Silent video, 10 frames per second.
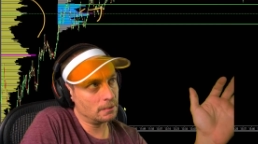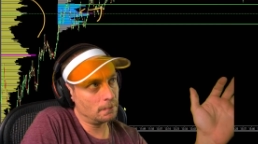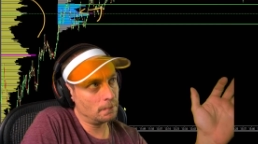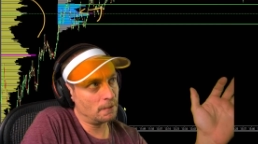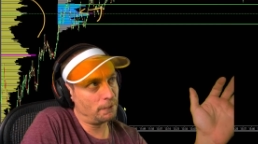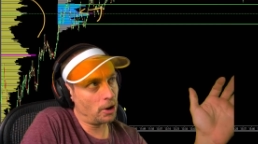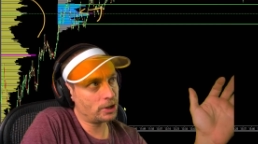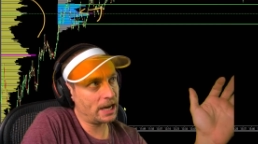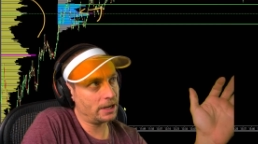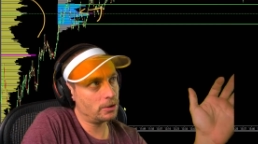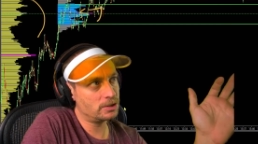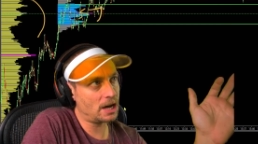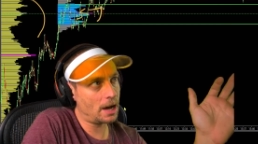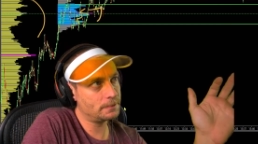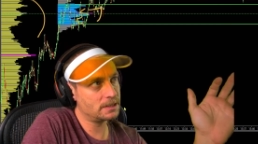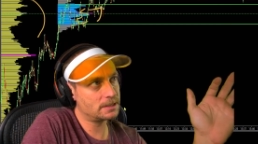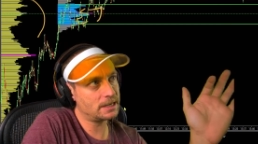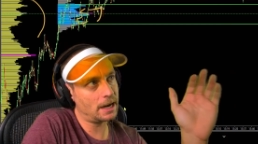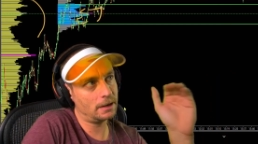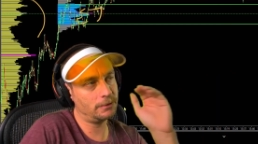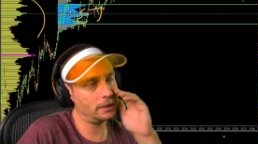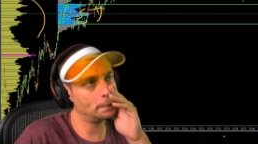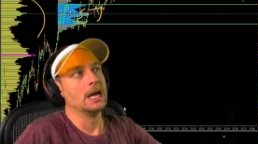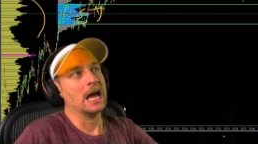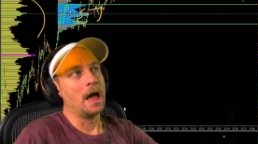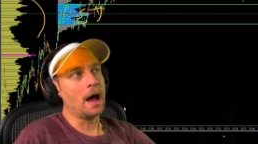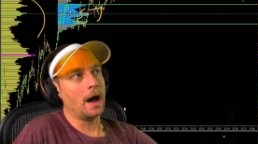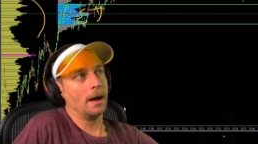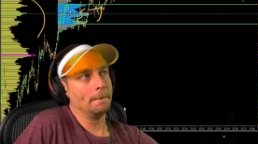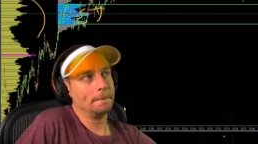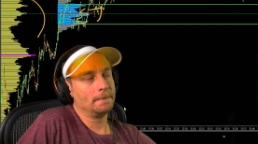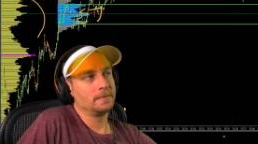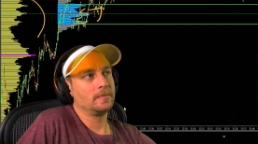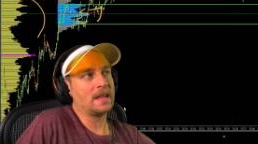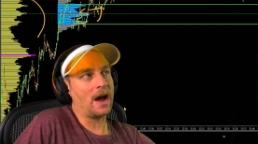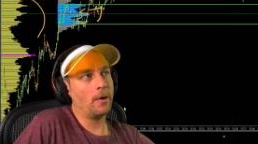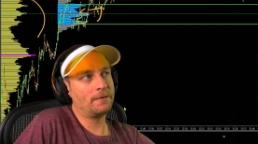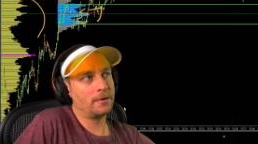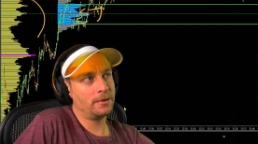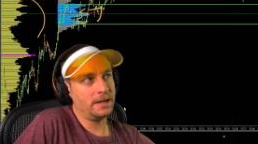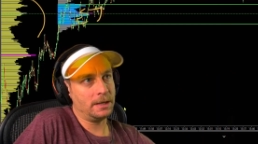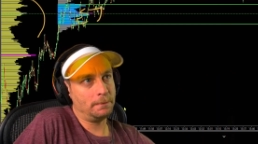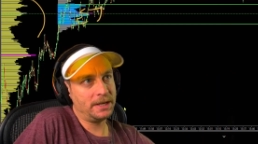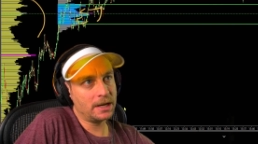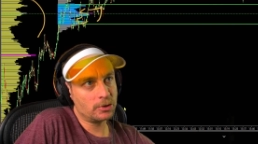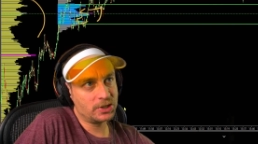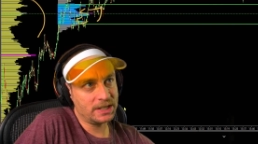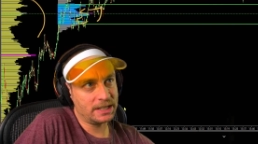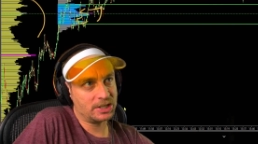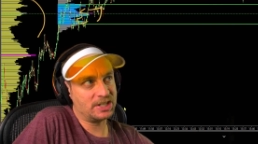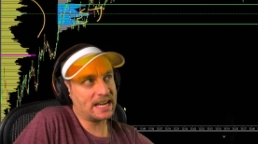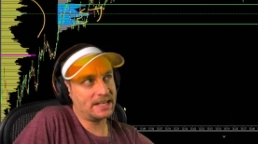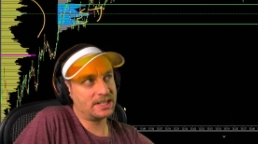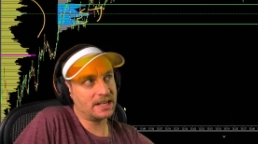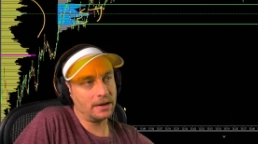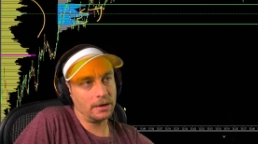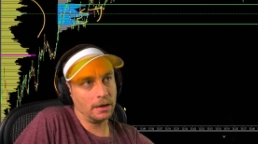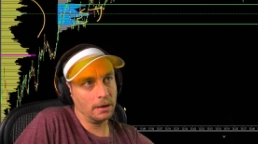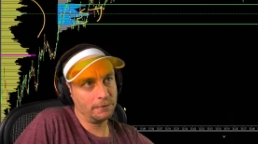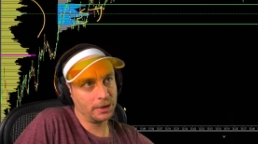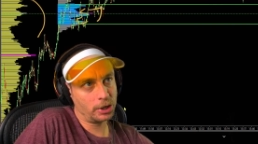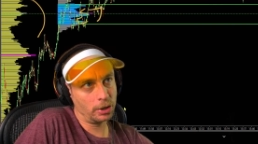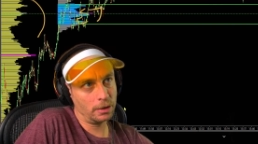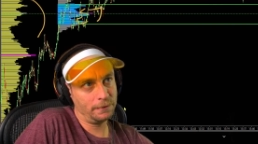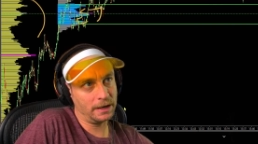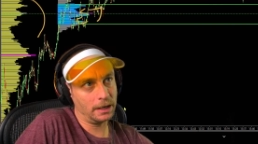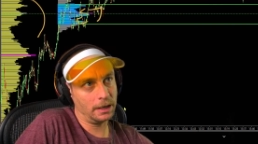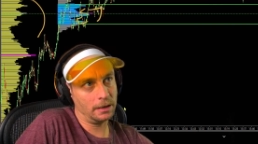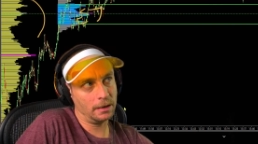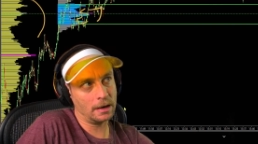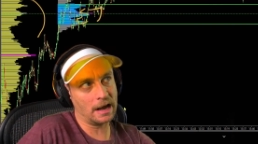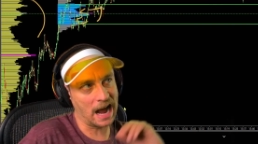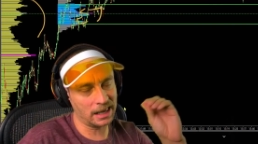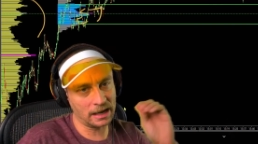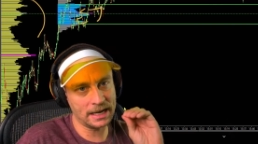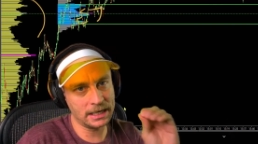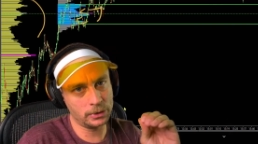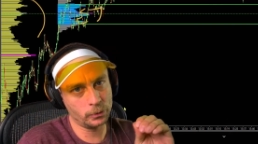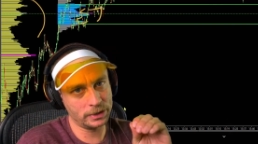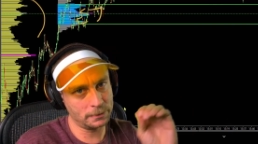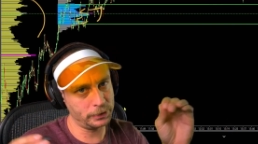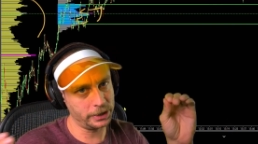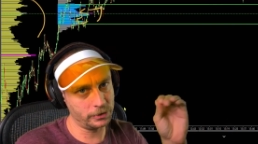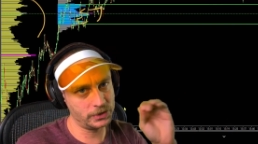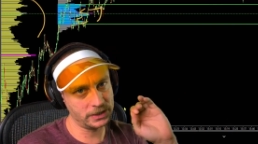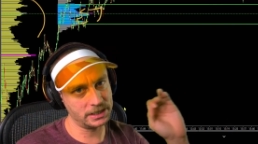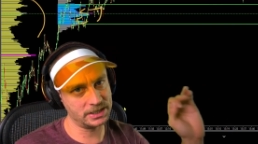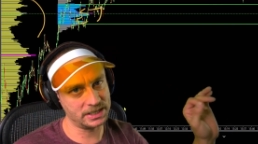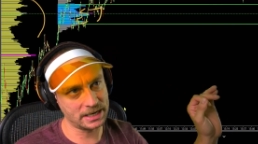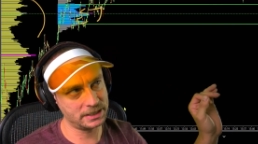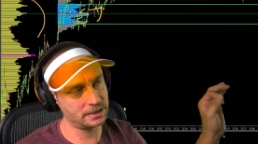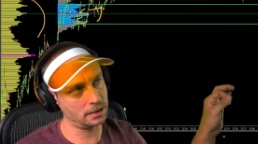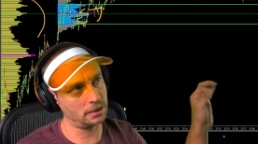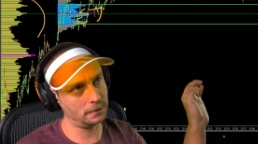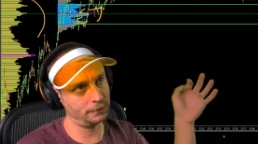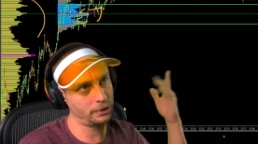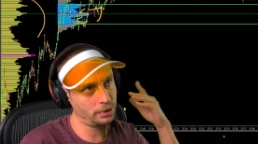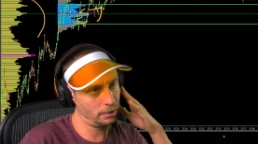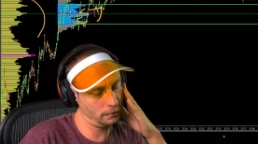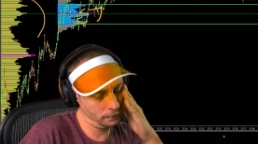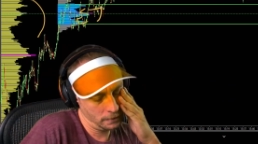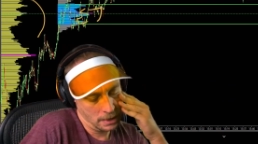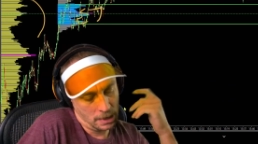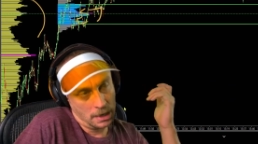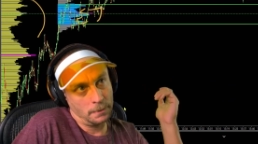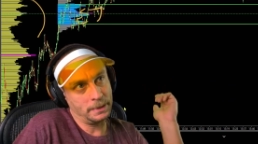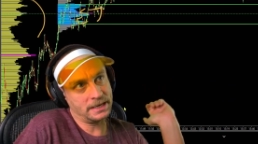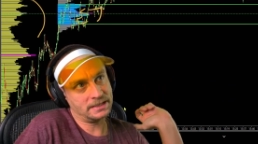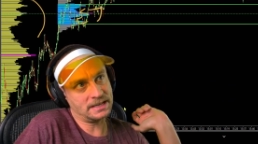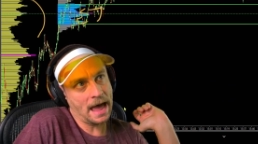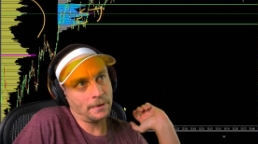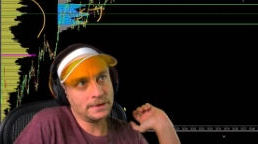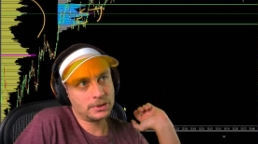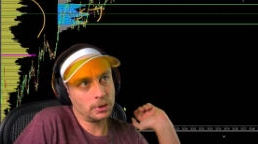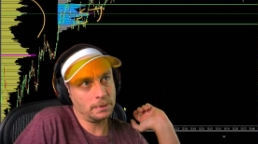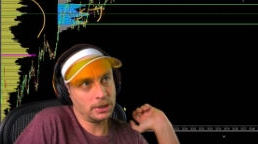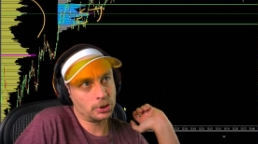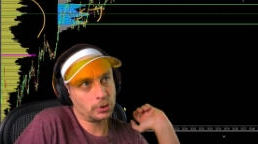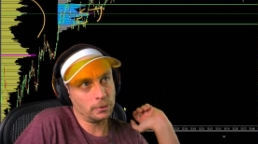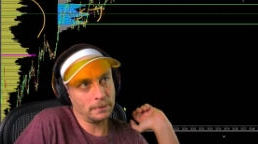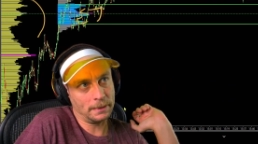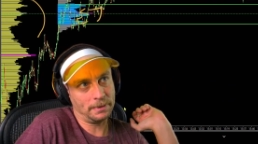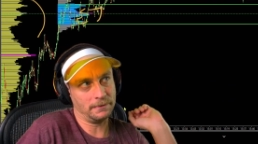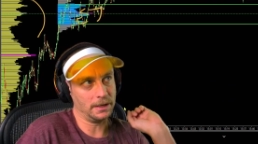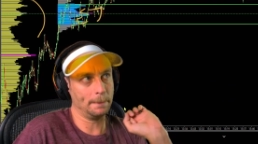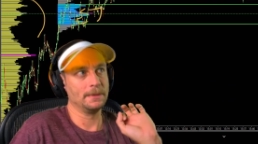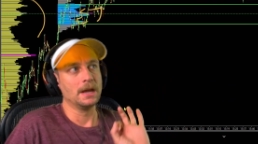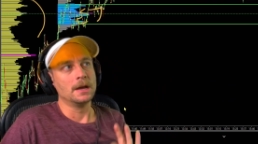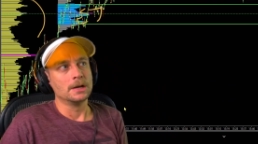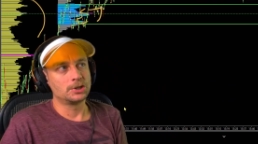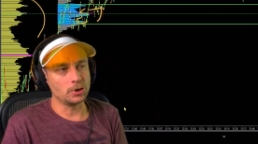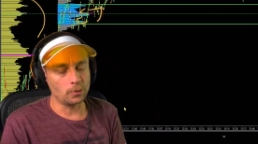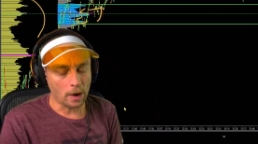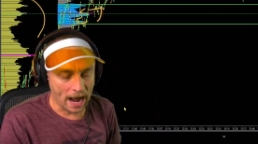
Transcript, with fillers: volcano tops inside of it. Um, however, the POC is dead center of the curve, and I like it when the POC is dead center of the curve because now this could be a true mid pivot. So I